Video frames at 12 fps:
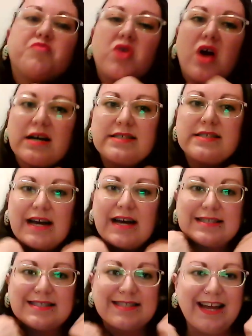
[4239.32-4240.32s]

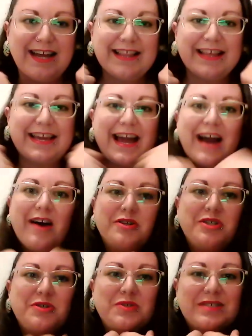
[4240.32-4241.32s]
process? How do
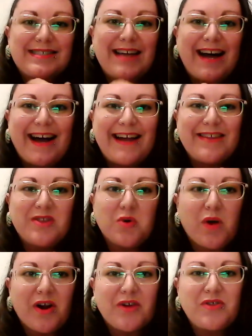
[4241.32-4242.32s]
you decide the
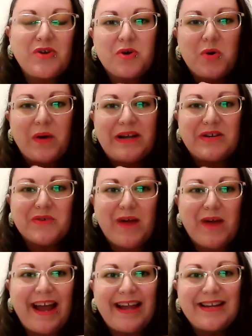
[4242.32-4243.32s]
work that you're going to
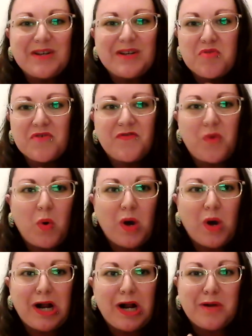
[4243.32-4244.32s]
write or
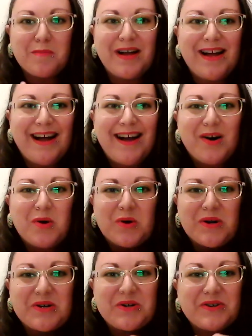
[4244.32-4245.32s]
perform
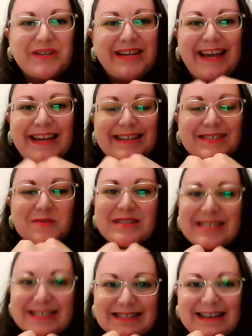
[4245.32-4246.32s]
or create?
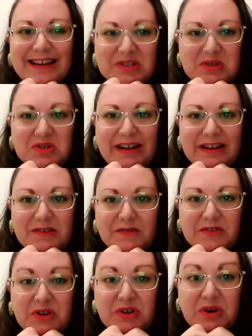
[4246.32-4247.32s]
What does that look like for
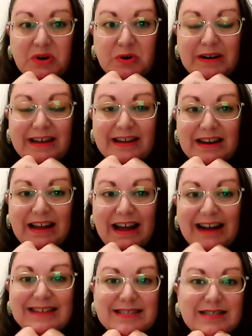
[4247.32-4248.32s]
you? And
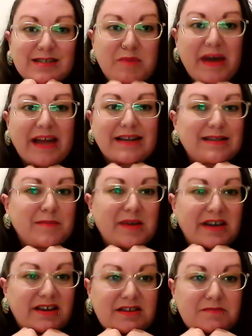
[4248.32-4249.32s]
has the
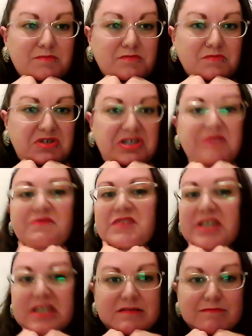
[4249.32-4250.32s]
pandemic
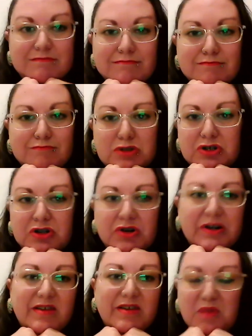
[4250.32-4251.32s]
shifted your
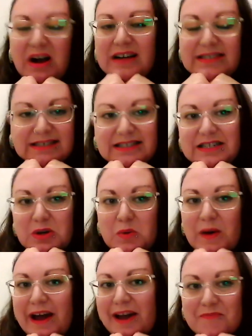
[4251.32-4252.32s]
creative process in any
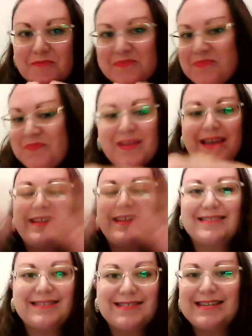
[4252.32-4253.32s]
way? And
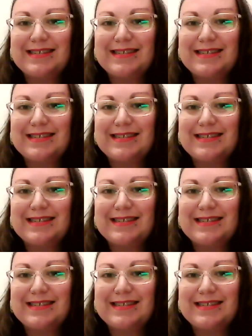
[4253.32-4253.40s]
that's